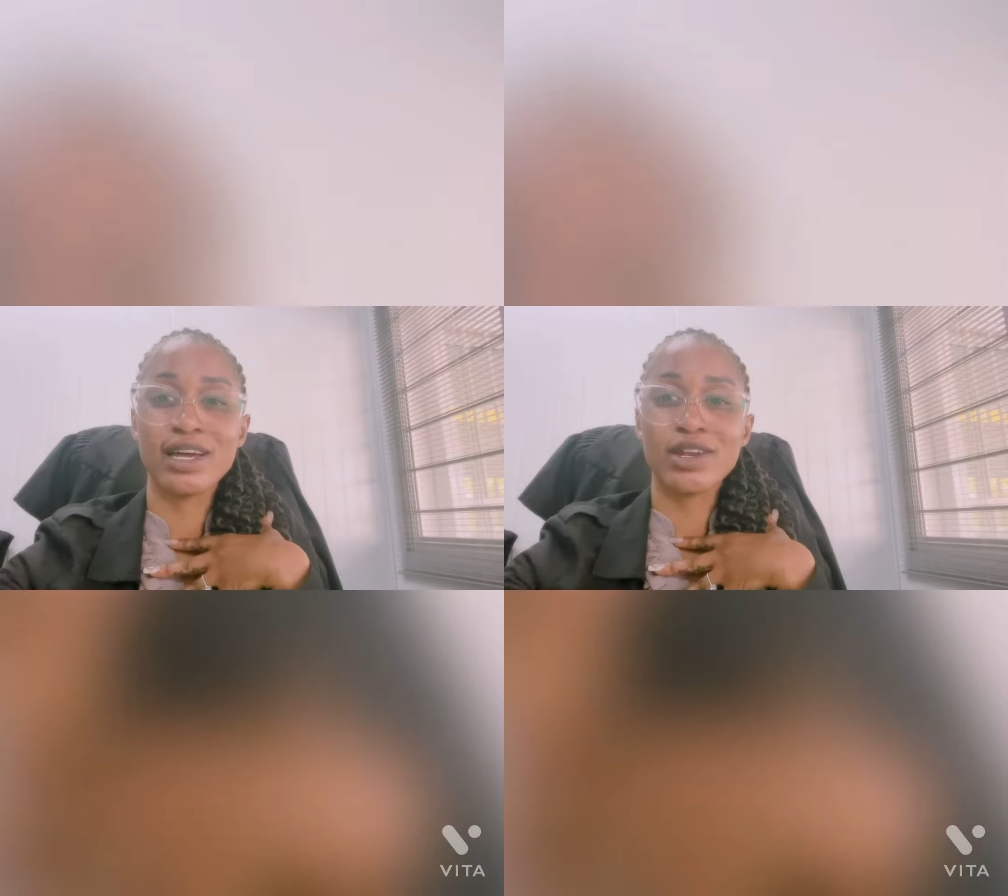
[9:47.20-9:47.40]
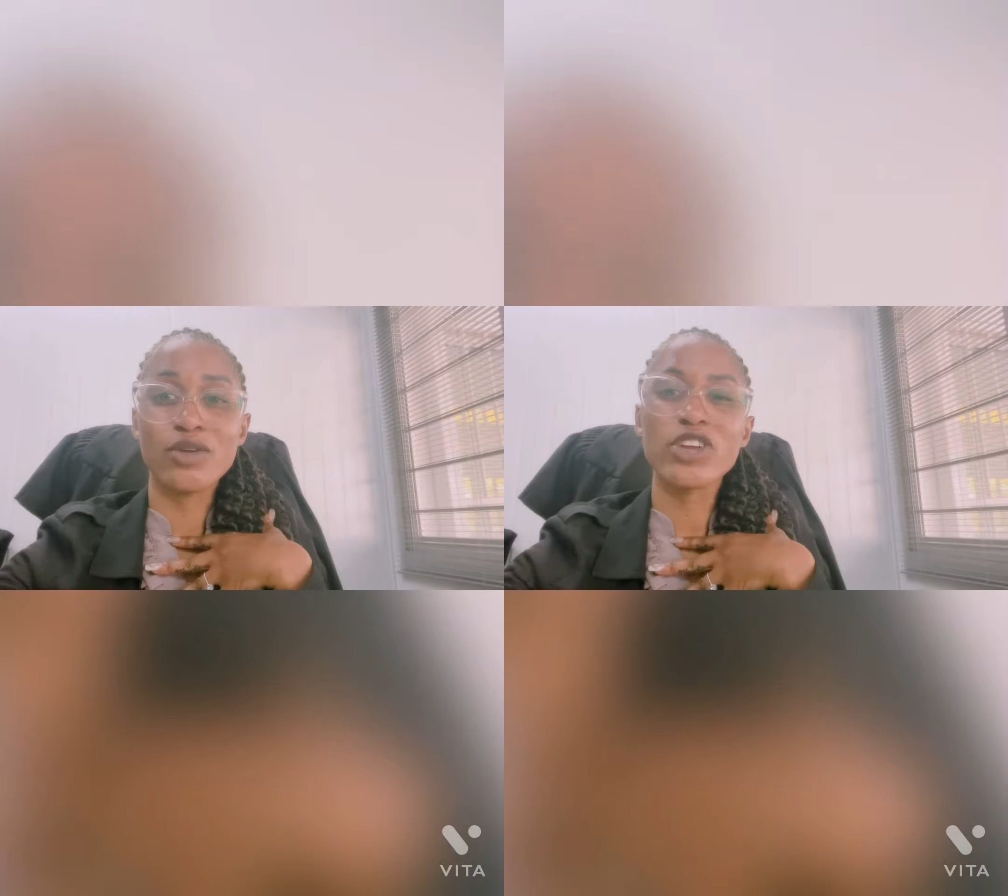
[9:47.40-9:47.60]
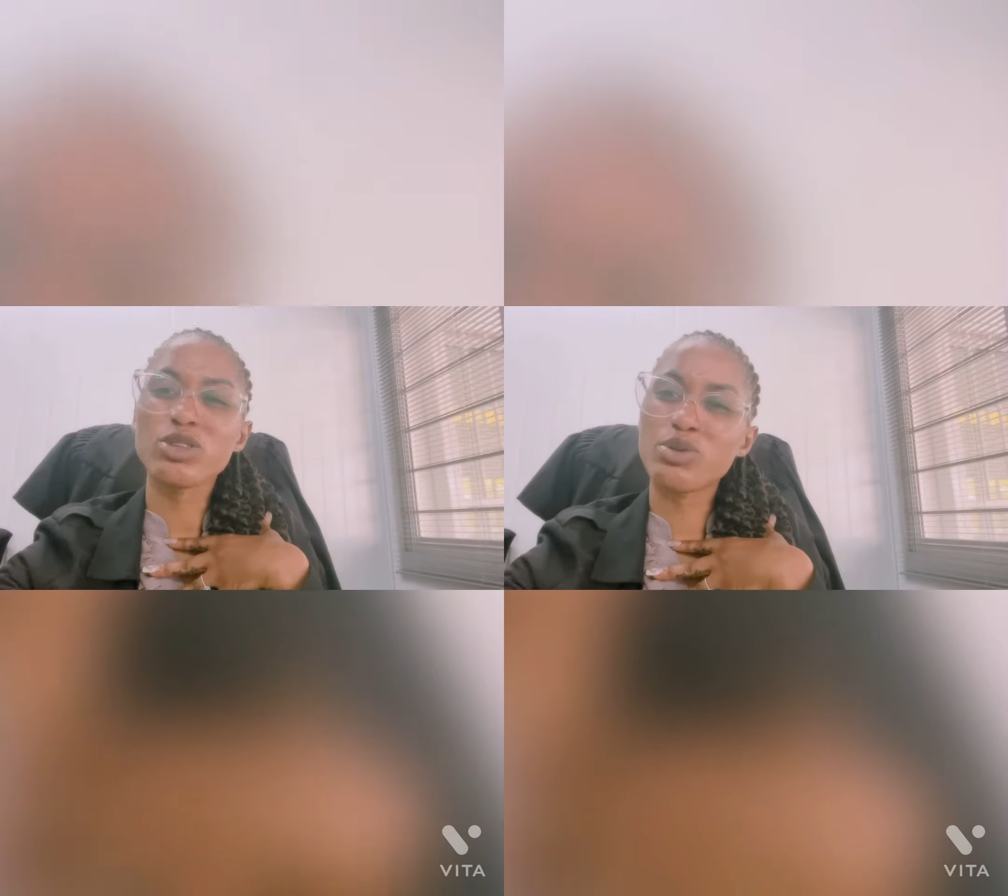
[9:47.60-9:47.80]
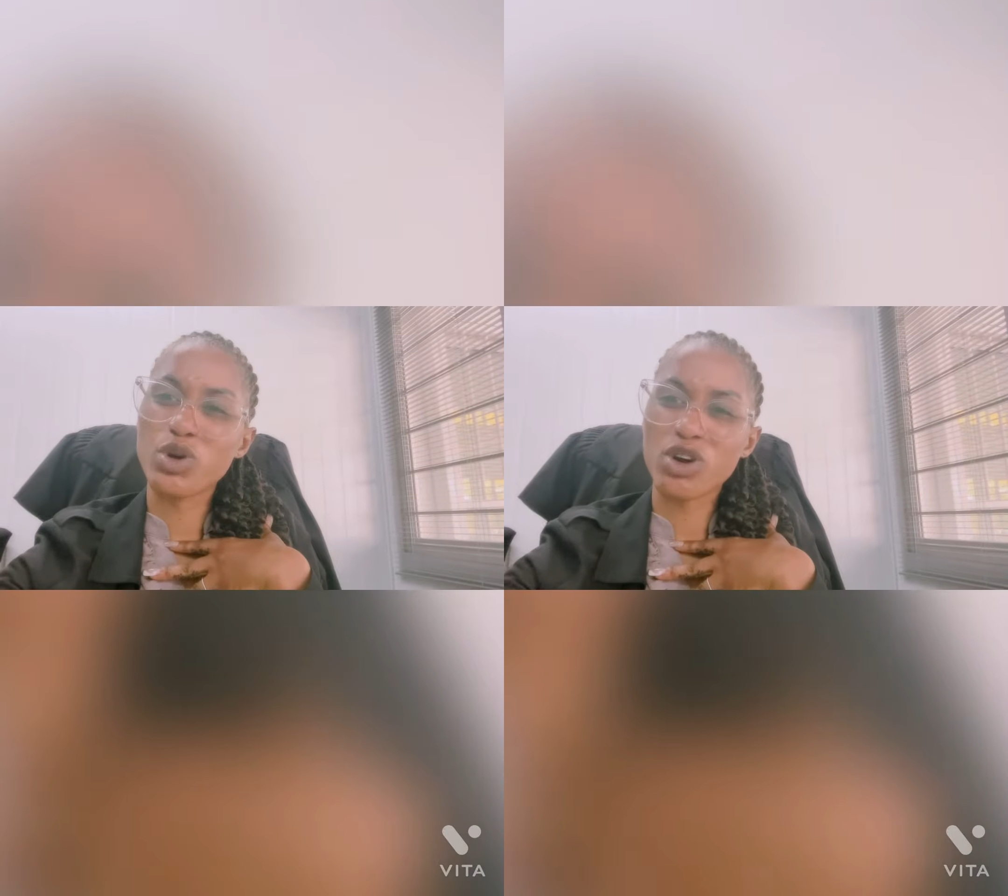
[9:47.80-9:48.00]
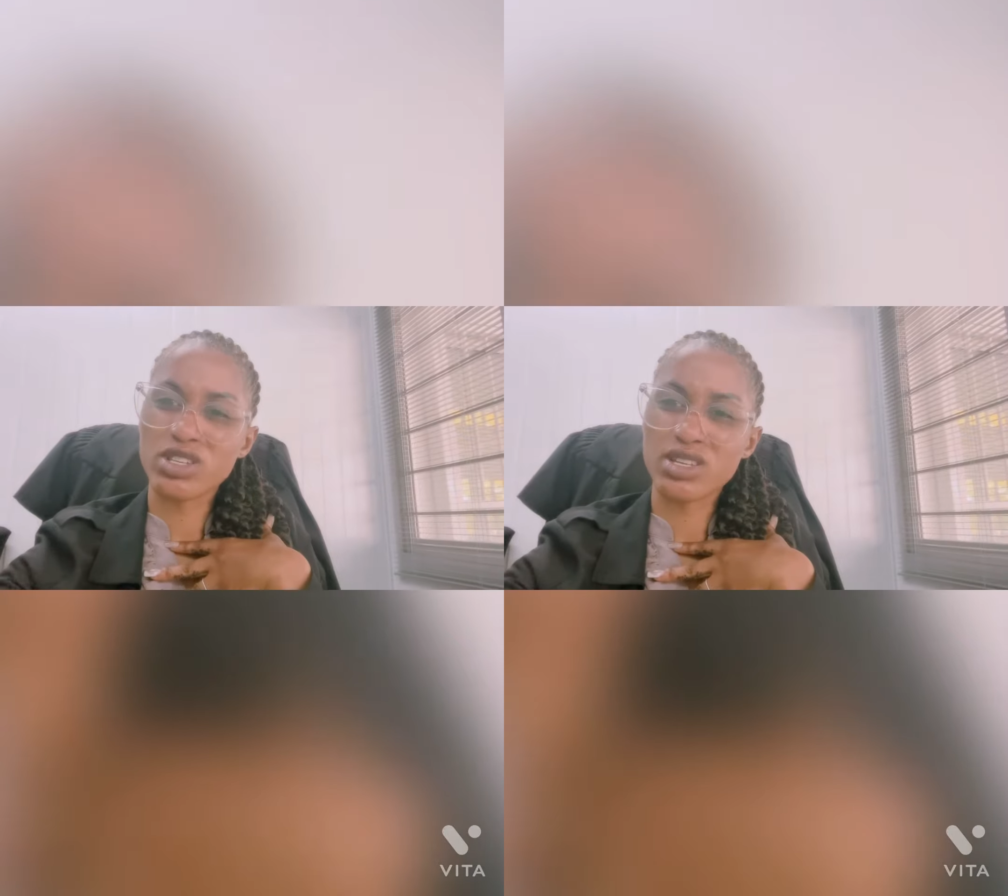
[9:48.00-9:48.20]
Not just
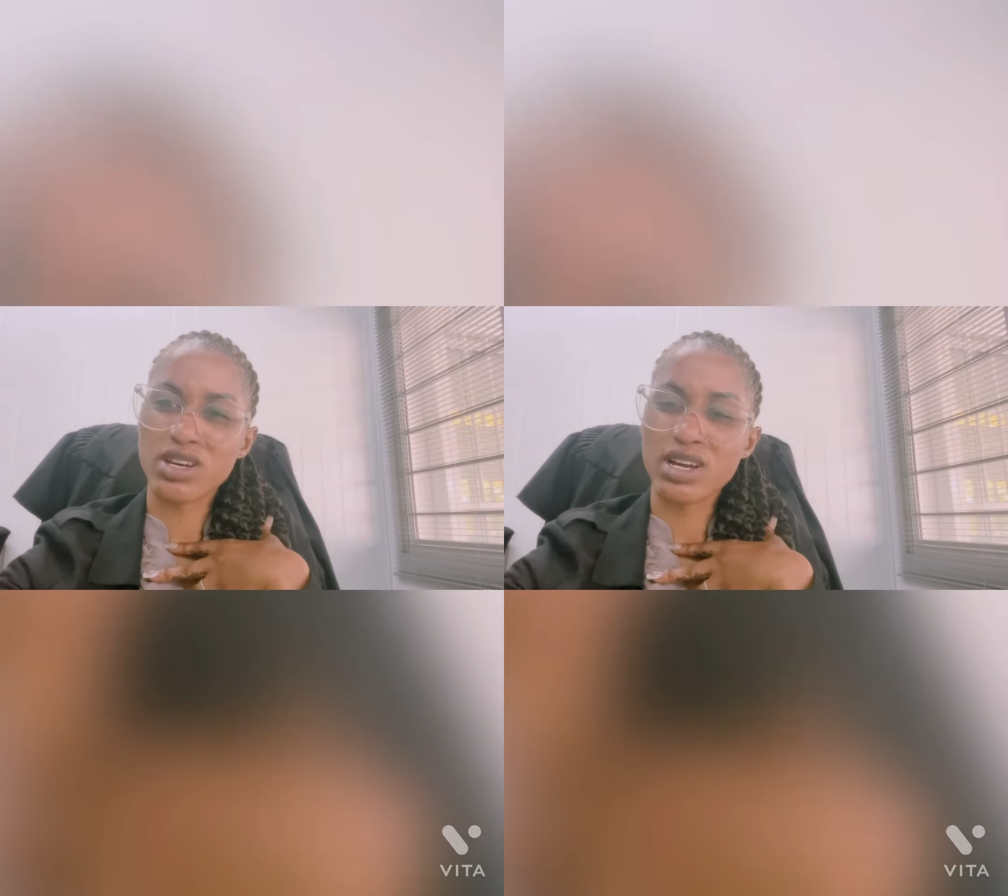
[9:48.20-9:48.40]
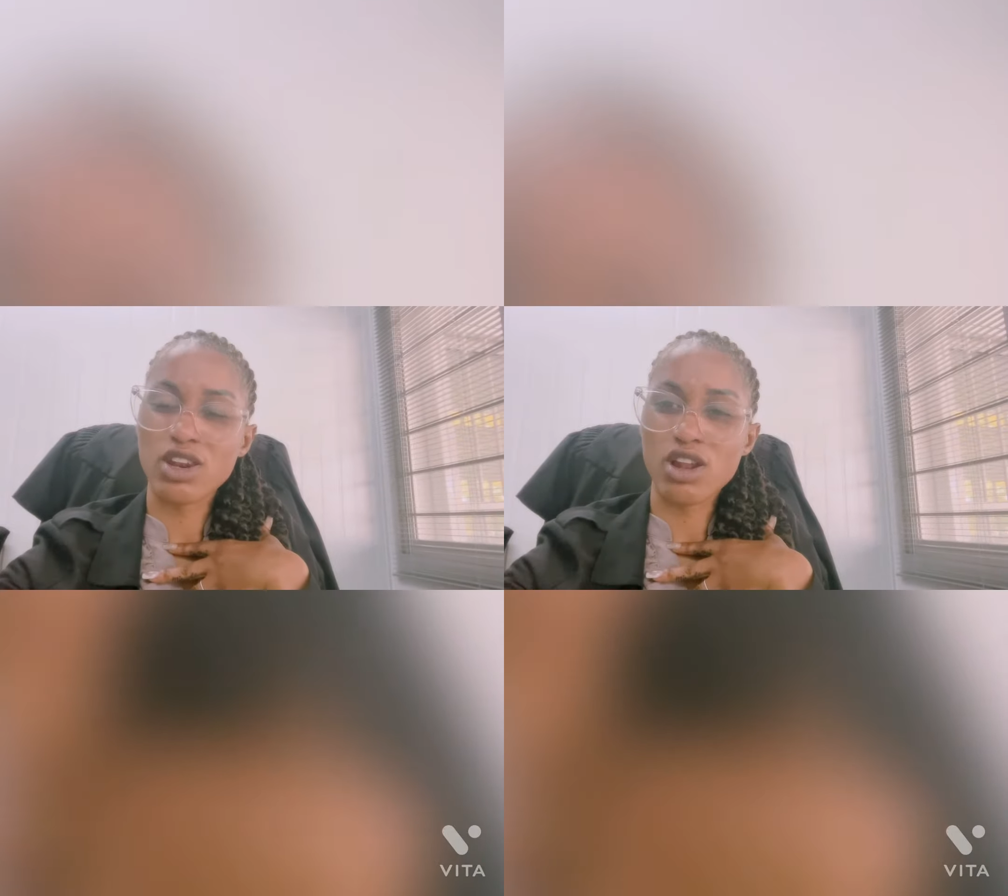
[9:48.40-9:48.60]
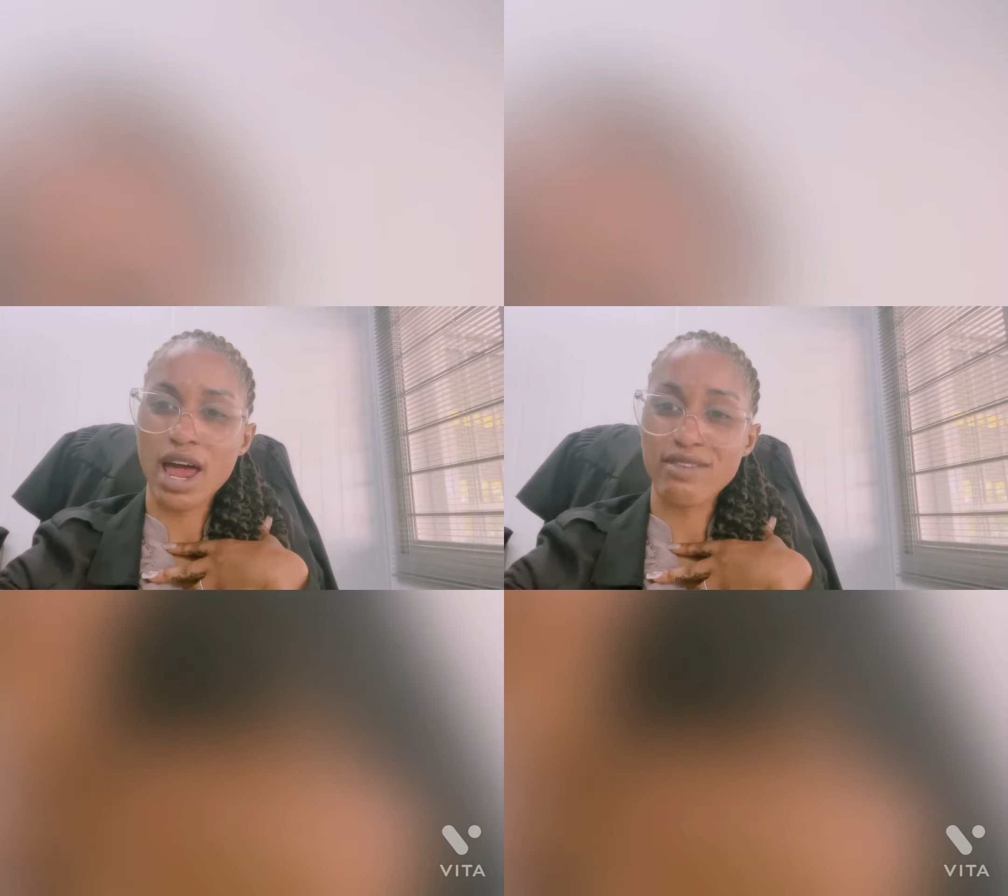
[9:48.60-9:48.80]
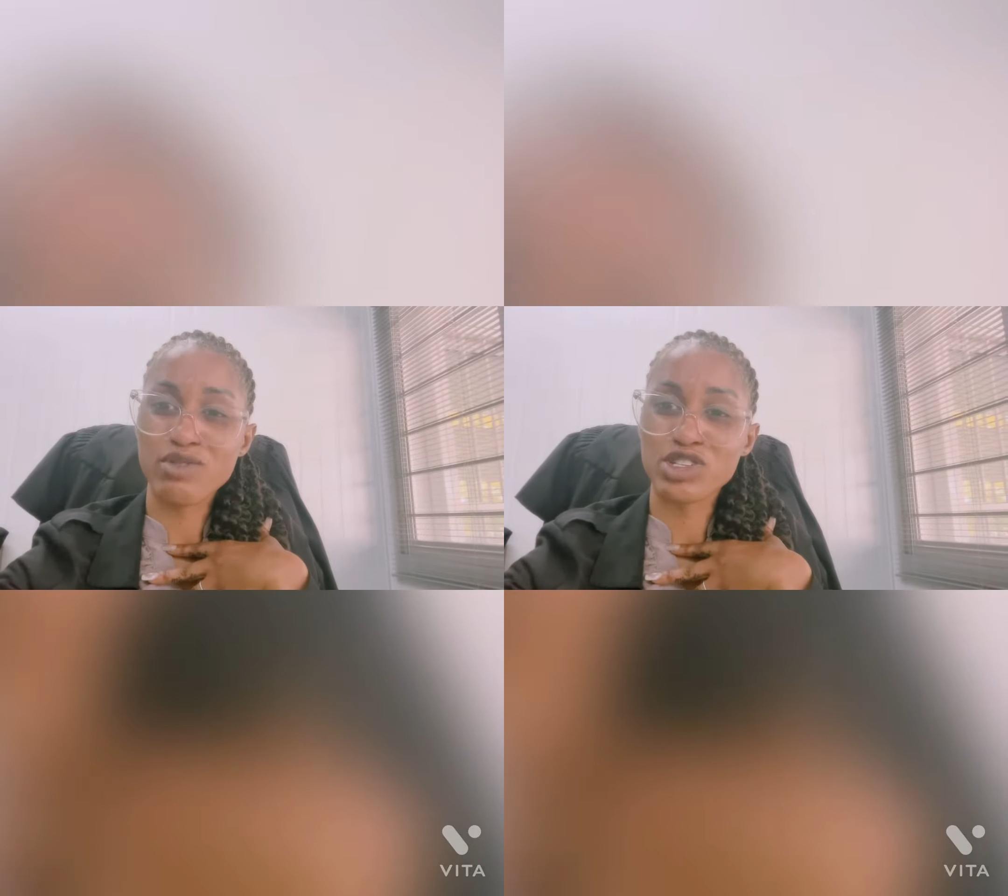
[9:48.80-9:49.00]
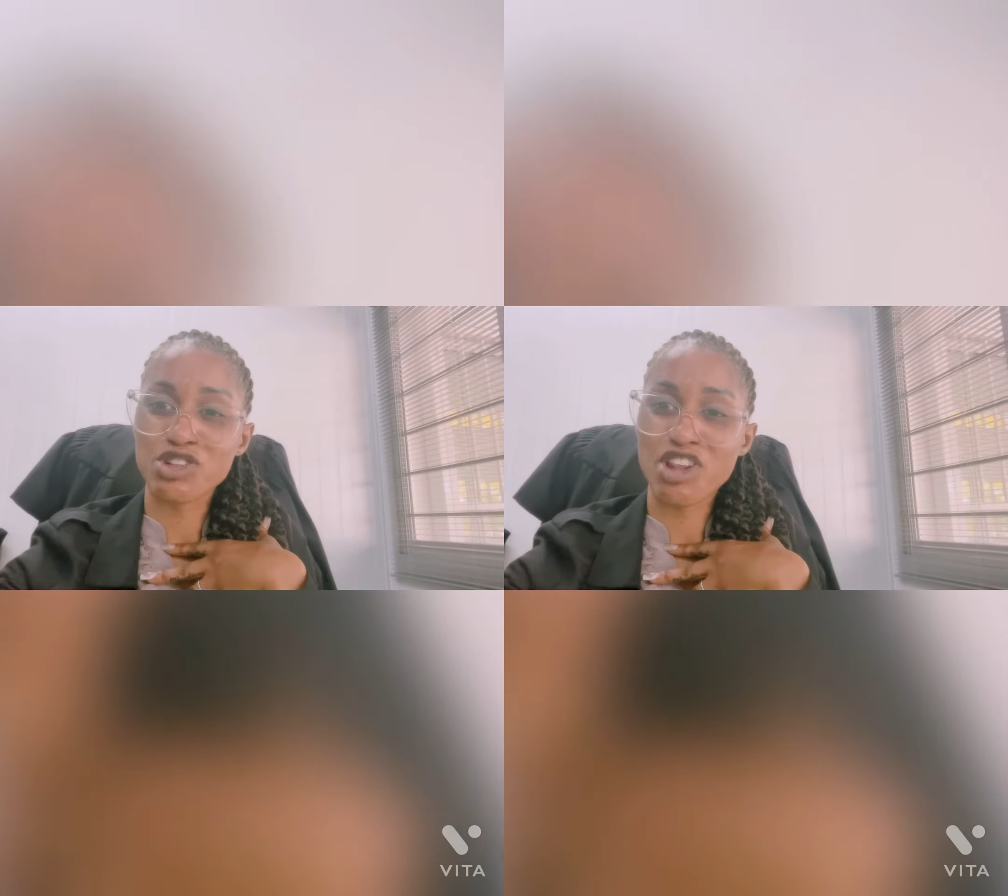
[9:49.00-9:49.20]
because a life
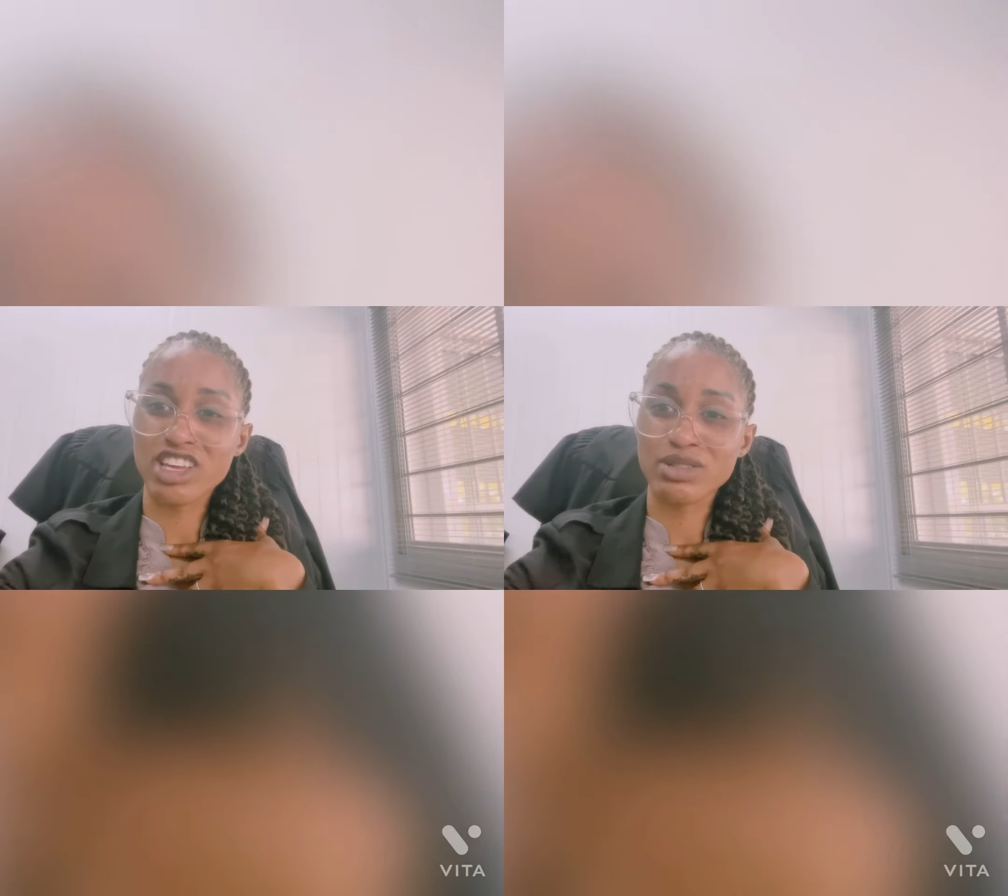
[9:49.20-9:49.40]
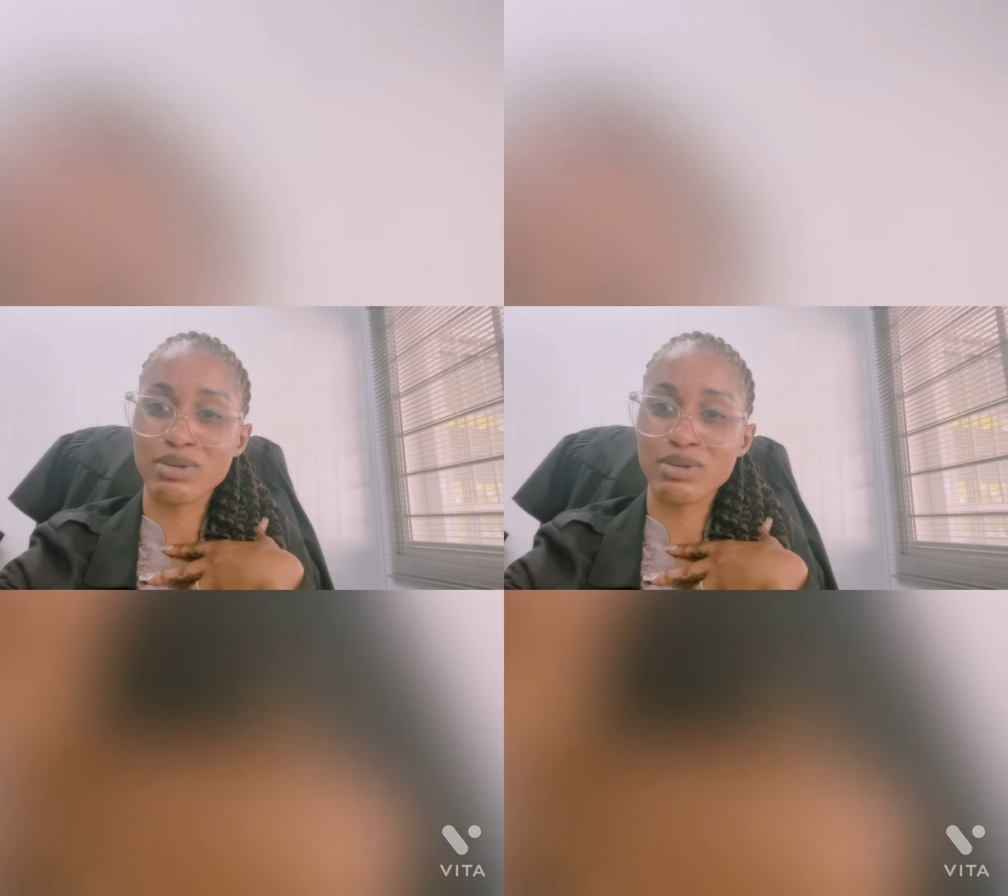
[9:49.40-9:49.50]
wasn't lost,